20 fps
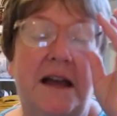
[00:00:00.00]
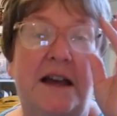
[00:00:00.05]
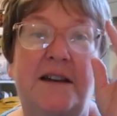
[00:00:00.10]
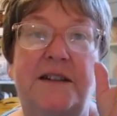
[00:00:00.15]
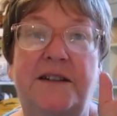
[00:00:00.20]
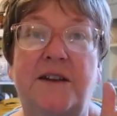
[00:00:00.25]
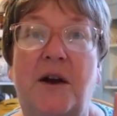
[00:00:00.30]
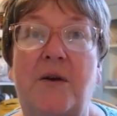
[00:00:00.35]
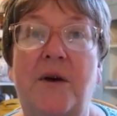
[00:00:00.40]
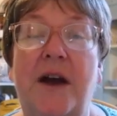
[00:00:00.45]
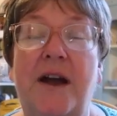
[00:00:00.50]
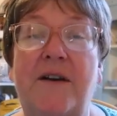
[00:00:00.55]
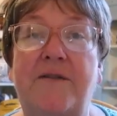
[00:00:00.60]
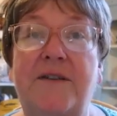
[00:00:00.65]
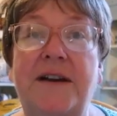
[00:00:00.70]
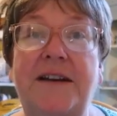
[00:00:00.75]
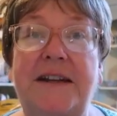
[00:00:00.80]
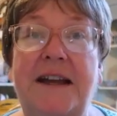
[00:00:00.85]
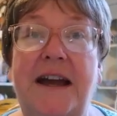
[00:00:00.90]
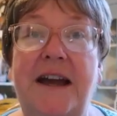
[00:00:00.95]
So
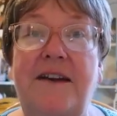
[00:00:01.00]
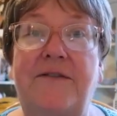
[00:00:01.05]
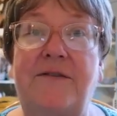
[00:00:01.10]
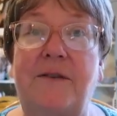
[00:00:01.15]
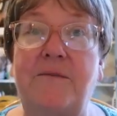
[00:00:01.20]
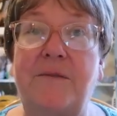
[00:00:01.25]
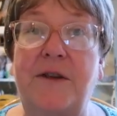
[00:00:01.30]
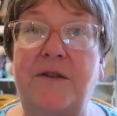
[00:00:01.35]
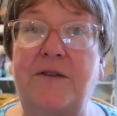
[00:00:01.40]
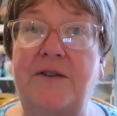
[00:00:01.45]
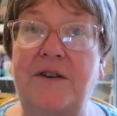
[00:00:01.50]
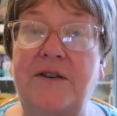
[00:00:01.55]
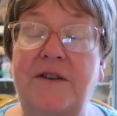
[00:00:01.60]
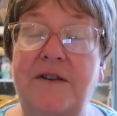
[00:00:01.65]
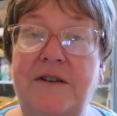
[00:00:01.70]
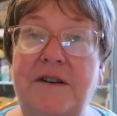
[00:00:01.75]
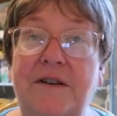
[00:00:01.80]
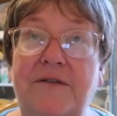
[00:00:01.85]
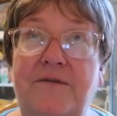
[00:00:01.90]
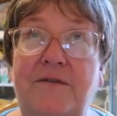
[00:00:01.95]
every day from the
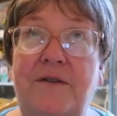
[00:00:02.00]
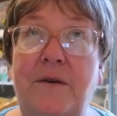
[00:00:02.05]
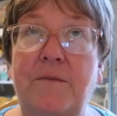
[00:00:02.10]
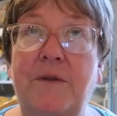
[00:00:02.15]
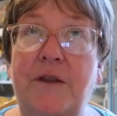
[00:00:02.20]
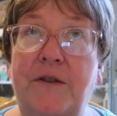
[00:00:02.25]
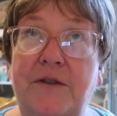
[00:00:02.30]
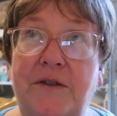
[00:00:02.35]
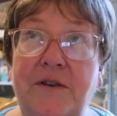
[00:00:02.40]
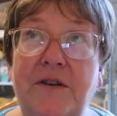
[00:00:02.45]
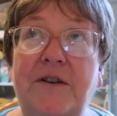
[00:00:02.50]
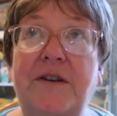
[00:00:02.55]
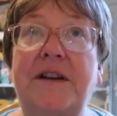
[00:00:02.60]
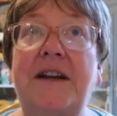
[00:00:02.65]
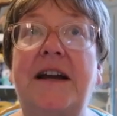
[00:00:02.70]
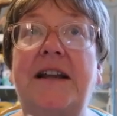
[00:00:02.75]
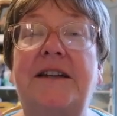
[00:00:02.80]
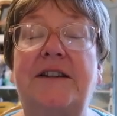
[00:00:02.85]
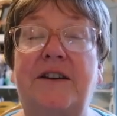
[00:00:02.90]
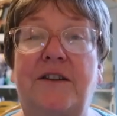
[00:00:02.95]
third from the
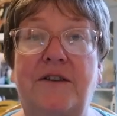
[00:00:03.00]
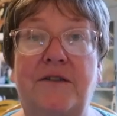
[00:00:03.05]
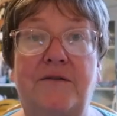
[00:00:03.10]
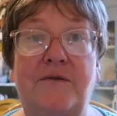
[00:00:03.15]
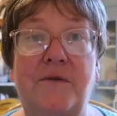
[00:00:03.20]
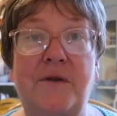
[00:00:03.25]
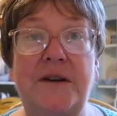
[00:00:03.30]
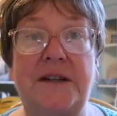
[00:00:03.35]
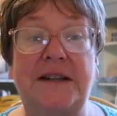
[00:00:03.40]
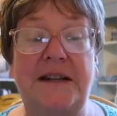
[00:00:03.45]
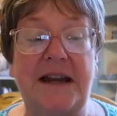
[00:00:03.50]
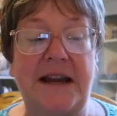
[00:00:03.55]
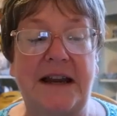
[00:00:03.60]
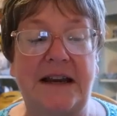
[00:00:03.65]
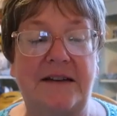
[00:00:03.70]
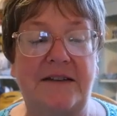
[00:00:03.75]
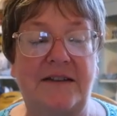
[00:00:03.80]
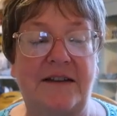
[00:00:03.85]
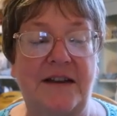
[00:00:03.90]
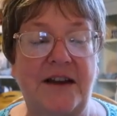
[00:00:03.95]
third until the
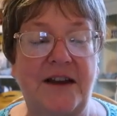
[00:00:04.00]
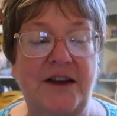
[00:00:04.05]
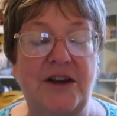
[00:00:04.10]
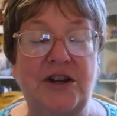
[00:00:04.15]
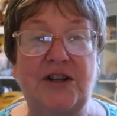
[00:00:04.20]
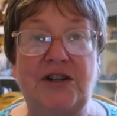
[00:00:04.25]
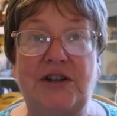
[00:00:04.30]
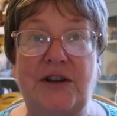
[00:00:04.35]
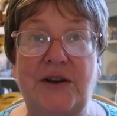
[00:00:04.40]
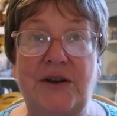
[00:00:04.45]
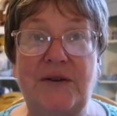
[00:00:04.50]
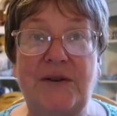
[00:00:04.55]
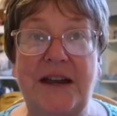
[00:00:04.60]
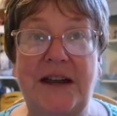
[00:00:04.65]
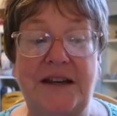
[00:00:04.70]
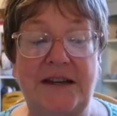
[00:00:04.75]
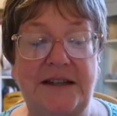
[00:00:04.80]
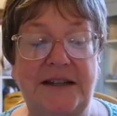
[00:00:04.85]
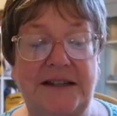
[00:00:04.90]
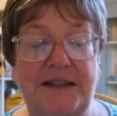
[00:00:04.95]
14th, tune
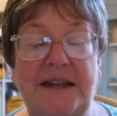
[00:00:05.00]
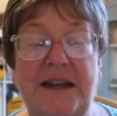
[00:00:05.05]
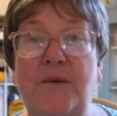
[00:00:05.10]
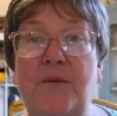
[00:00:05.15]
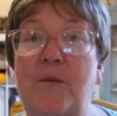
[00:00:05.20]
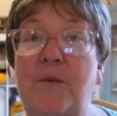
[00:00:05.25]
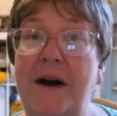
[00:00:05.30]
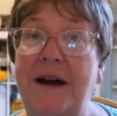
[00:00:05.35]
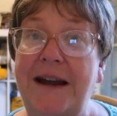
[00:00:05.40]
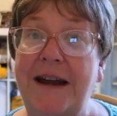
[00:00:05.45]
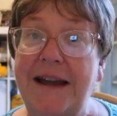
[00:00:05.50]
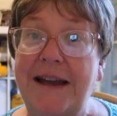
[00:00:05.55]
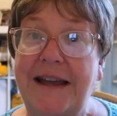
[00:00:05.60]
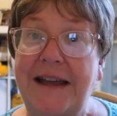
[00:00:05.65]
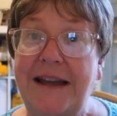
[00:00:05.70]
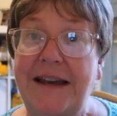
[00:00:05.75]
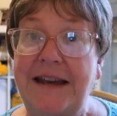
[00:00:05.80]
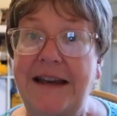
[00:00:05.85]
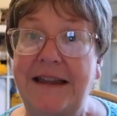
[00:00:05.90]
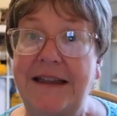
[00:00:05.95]
in to see what I
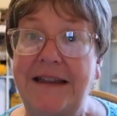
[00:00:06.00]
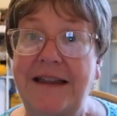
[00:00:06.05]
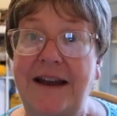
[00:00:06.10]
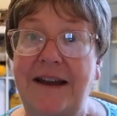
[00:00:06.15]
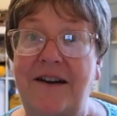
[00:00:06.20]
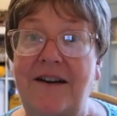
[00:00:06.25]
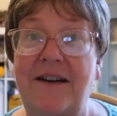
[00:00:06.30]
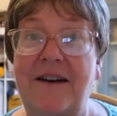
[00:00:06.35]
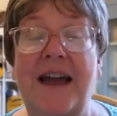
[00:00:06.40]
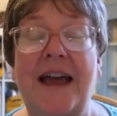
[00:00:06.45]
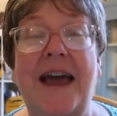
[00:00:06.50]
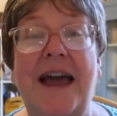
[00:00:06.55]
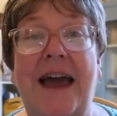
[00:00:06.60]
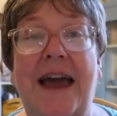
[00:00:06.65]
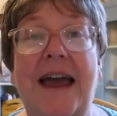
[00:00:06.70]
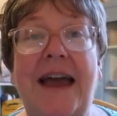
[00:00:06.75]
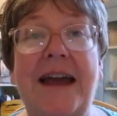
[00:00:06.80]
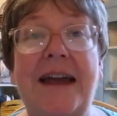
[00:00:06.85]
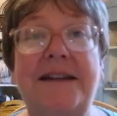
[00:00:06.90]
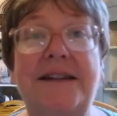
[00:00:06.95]
get in there.
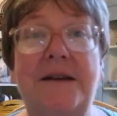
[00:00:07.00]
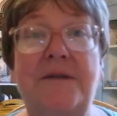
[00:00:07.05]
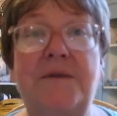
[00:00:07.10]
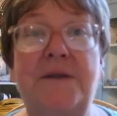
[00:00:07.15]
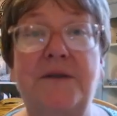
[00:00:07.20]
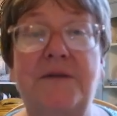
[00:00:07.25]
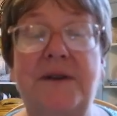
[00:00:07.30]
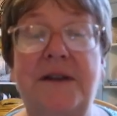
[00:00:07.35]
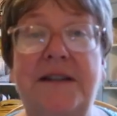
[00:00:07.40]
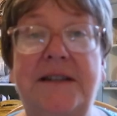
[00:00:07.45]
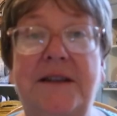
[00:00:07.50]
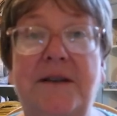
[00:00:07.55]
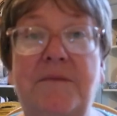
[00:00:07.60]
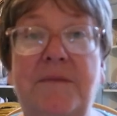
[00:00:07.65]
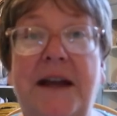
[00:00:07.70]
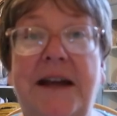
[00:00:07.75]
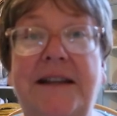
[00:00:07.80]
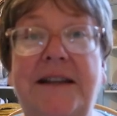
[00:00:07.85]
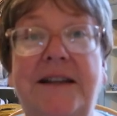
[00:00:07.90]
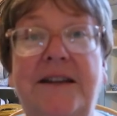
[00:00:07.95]
And I'm doing
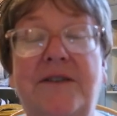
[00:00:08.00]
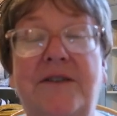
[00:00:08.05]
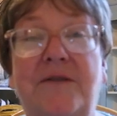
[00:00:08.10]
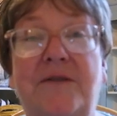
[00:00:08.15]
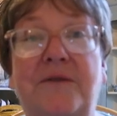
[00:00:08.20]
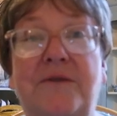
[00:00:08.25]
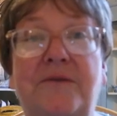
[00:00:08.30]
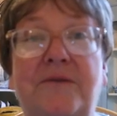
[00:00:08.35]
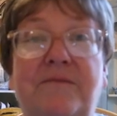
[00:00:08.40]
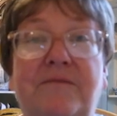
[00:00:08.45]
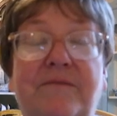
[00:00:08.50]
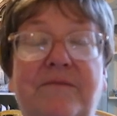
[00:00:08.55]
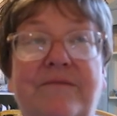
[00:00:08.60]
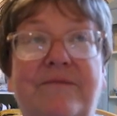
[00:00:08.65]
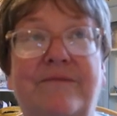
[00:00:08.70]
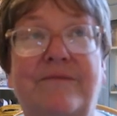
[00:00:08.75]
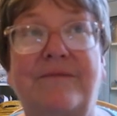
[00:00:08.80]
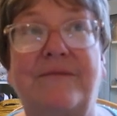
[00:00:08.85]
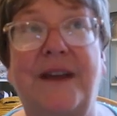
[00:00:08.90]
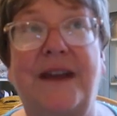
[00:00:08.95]
some like little
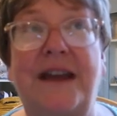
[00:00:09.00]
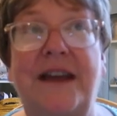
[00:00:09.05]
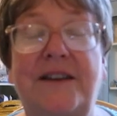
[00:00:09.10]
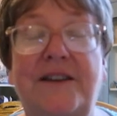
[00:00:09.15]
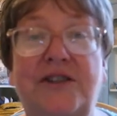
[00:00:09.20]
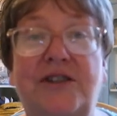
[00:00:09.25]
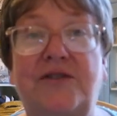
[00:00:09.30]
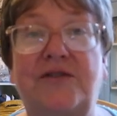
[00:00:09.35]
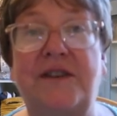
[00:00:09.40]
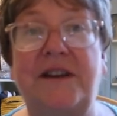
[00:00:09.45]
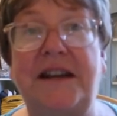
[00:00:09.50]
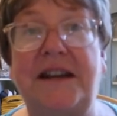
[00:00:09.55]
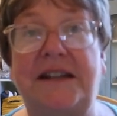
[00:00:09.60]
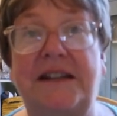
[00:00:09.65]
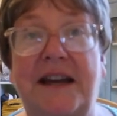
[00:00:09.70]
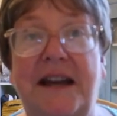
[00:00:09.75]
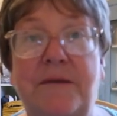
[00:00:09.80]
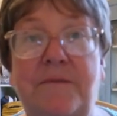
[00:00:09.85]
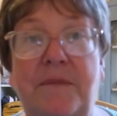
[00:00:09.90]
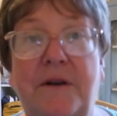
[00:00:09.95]
history
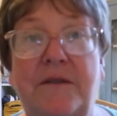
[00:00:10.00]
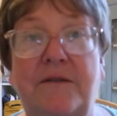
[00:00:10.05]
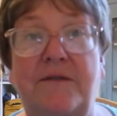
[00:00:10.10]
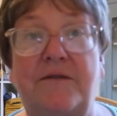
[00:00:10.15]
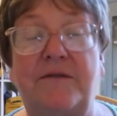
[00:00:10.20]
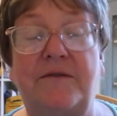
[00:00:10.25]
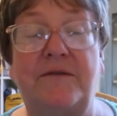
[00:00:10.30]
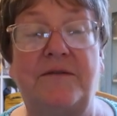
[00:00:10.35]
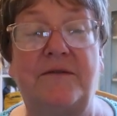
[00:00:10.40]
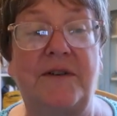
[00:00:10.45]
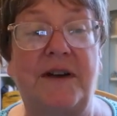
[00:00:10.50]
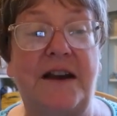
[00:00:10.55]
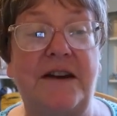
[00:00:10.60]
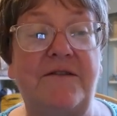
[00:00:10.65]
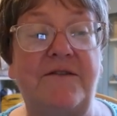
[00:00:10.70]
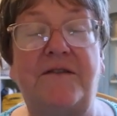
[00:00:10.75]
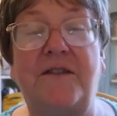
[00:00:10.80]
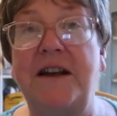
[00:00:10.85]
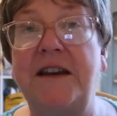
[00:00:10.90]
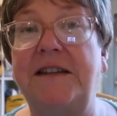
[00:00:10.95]
type of
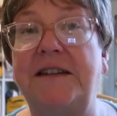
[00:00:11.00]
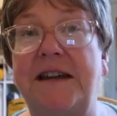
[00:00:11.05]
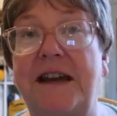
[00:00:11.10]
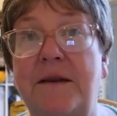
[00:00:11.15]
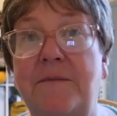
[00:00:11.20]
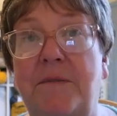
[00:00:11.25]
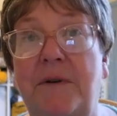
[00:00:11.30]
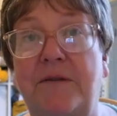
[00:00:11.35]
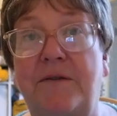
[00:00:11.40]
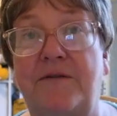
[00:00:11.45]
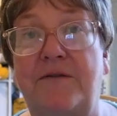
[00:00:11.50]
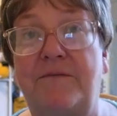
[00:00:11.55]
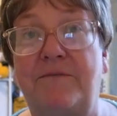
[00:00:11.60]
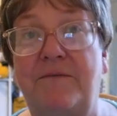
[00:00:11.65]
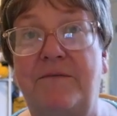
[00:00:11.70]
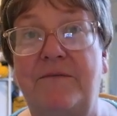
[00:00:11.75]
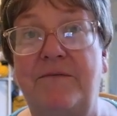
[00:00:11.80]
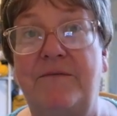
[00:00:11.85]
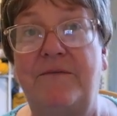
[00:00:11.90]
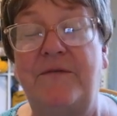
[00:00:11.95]
and fun type of
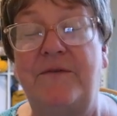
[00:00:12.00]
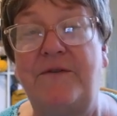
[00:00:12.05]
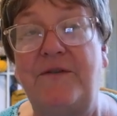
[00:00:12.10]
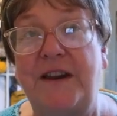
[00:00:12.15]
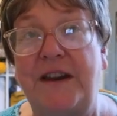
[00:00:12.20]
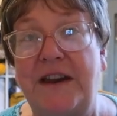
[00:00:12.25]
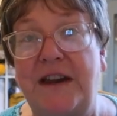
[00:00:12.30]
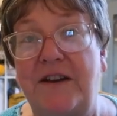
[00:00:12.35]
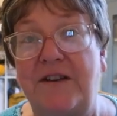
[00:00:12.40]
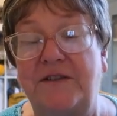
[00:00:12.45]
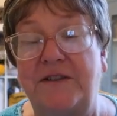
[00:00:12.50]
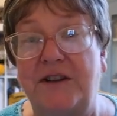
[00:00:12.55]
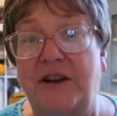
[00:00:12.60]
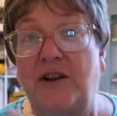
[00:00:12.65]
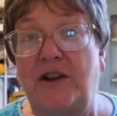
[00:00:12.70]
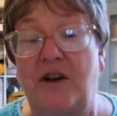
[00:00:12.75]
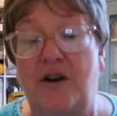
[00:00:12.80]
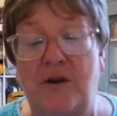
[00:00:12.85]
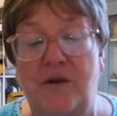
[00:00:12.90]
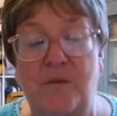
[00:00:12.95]
videos
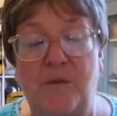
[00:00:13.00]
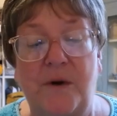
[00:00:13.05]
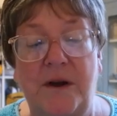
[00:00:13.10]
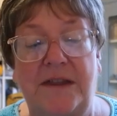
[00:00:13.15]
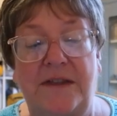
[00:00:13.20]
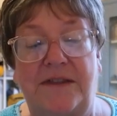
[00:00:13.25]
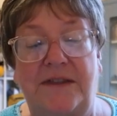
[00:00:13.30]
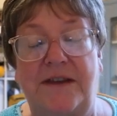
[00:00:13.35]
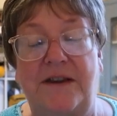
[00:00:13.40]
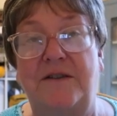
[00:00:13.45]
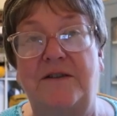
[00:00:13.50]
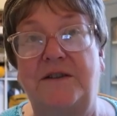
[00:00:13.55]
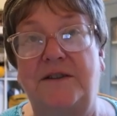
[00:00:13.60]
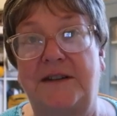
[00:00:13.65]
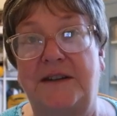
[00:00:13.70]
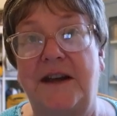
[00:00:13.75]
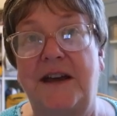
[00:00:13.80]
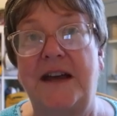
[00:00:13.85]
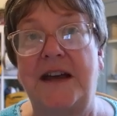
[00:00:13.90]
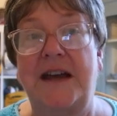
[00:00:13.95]
along with
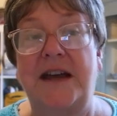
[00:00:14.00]
those.